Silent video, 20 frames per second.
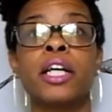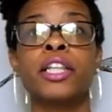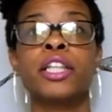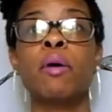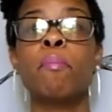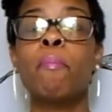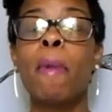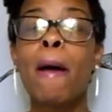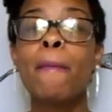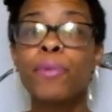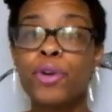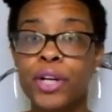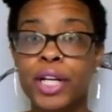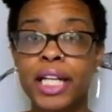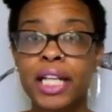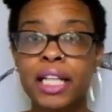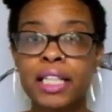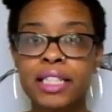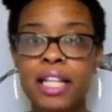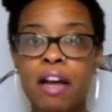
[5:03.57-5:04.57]
the
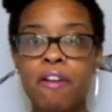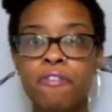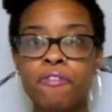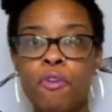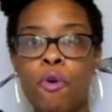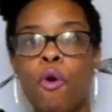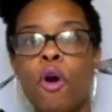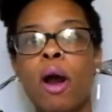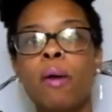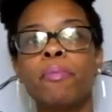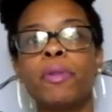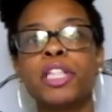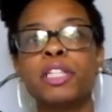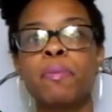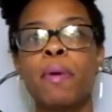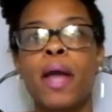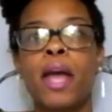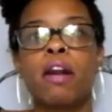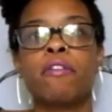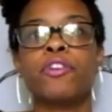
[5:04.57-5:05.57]
memories that form the
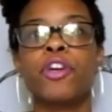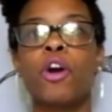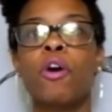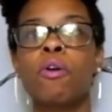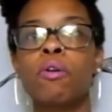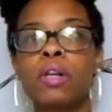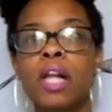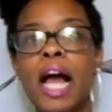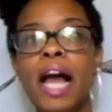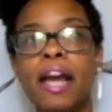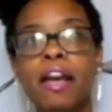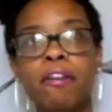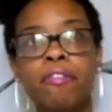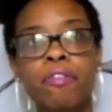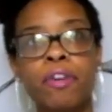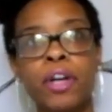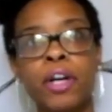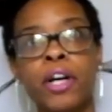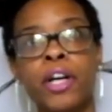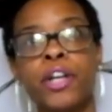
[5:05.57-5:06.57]
span of your whole life.
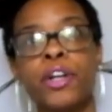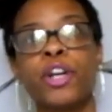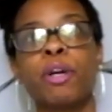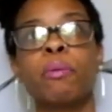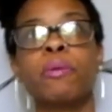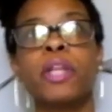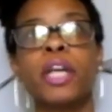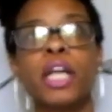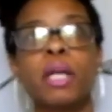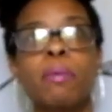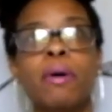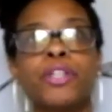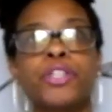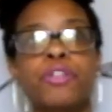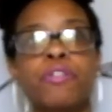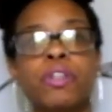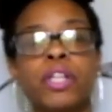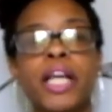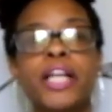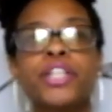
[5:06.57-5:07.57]
You're going to be thinking about
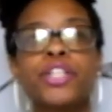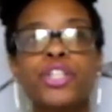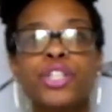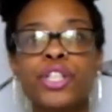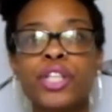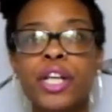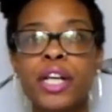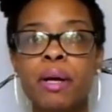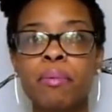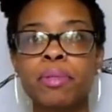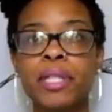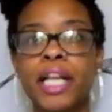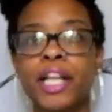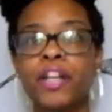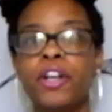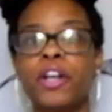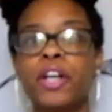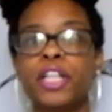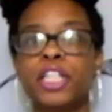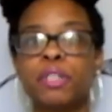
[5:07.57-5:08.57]
your relationships and
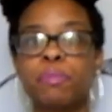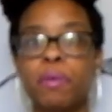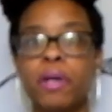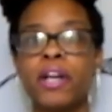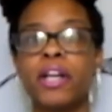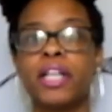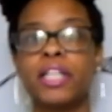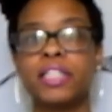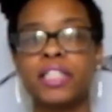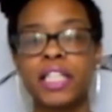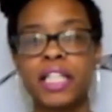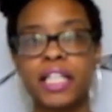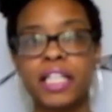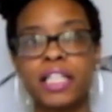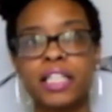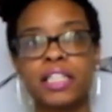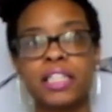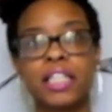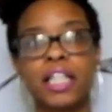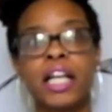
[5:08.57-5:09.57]
your
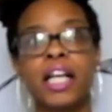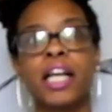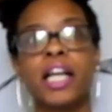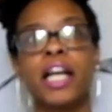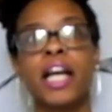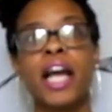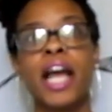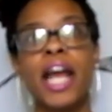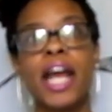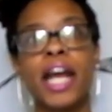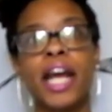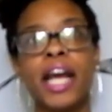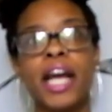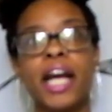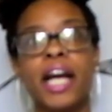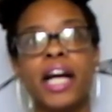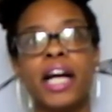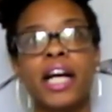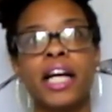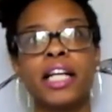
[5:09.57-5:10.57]
experiences
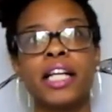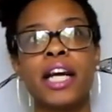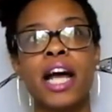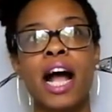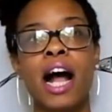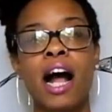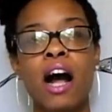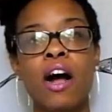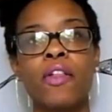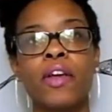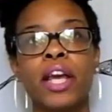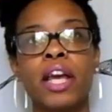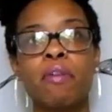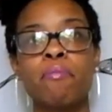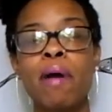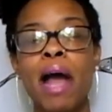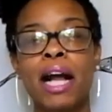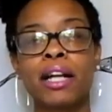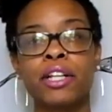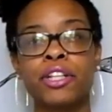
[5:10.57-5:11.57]
and how they
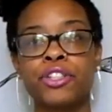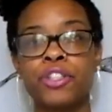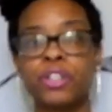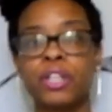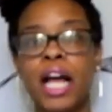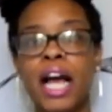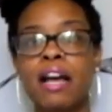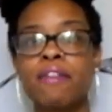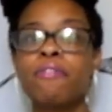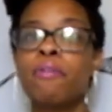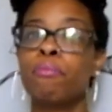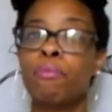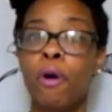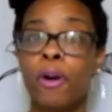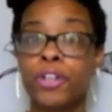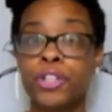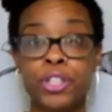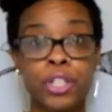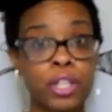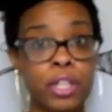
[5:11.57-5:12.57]
impacted your life and
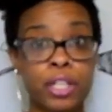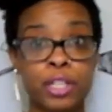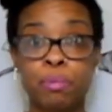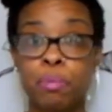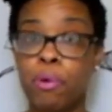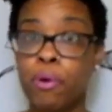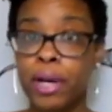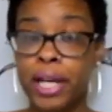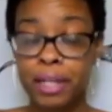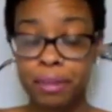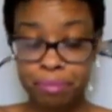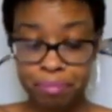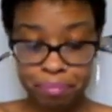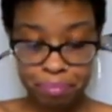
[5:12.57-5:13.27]
brought you to this point.